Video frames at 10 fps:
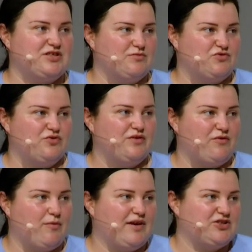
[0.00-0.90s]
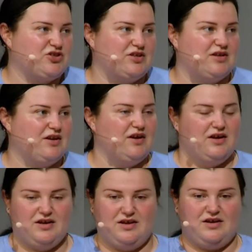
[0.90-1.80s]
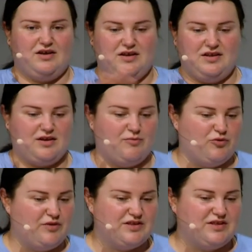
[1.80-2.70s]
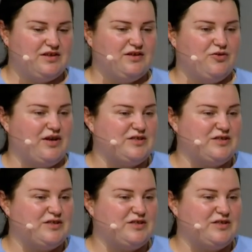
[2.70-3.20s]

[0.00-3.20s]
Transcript: some true information uh, in community, you